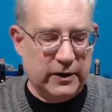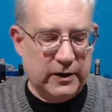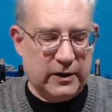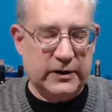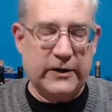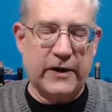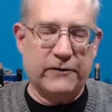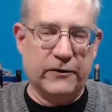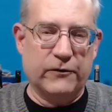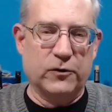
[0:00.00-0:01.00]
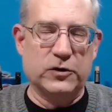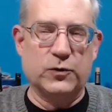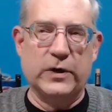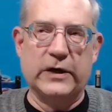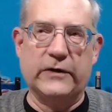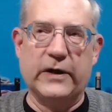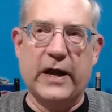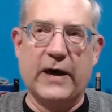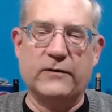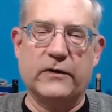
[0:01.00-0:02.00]
I did that for the first week, and then
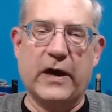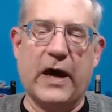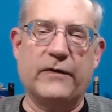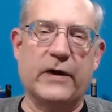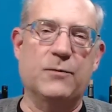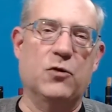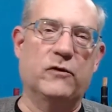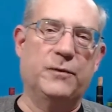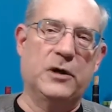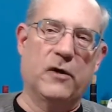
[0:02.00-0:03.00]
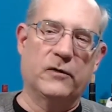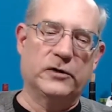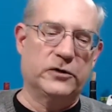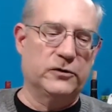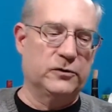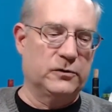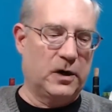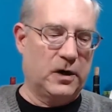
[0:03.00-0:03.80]
after that, they moved me over to